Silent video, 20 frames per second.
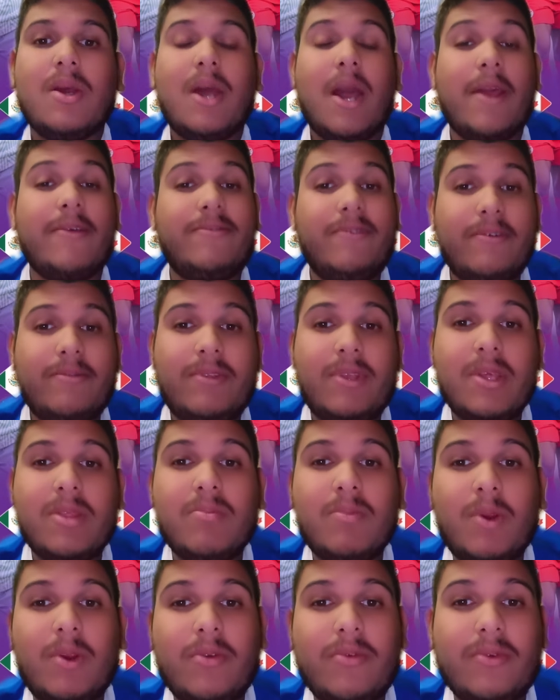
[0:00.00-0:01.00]
A 50th
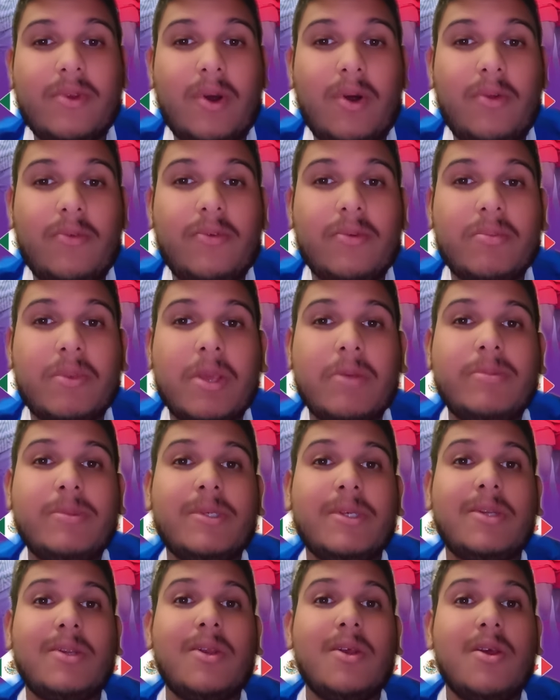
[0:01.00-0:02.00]
minute goal from
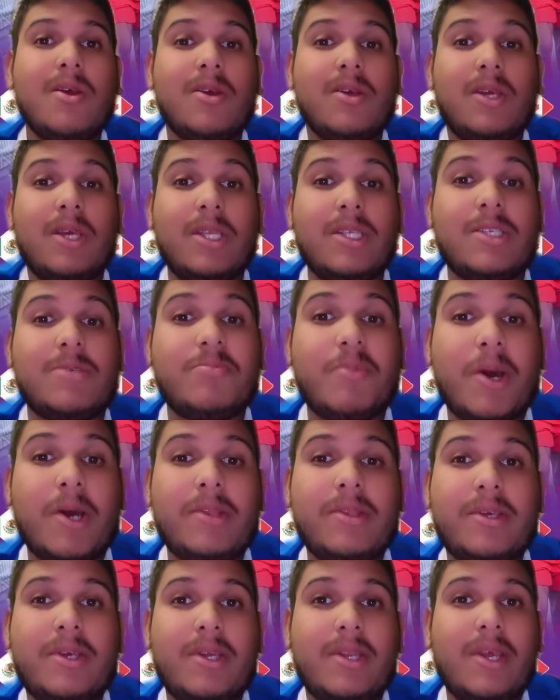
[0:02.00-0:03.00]
Gibson
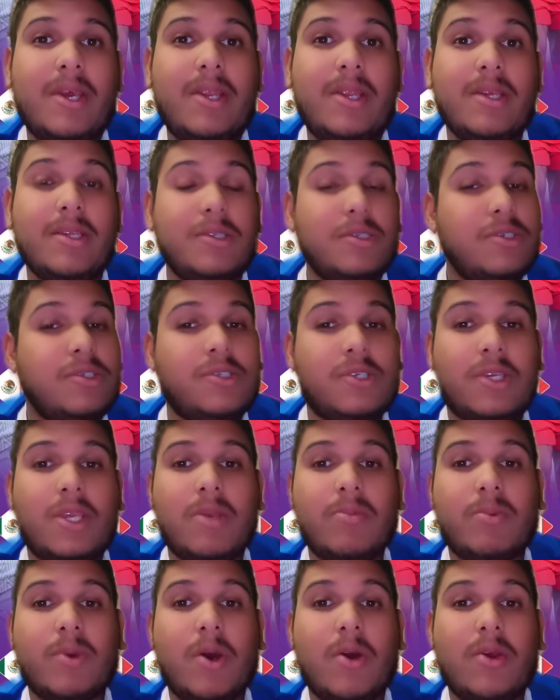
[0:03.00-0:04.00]
inspired the Canadians to
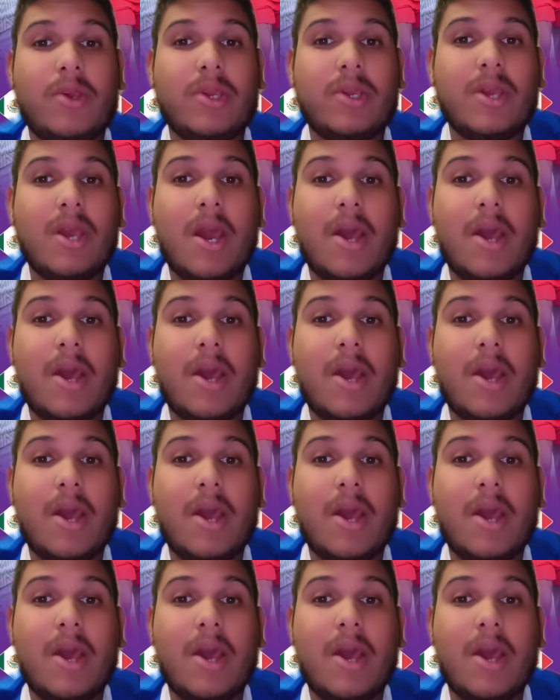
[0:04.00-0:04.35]
keep going,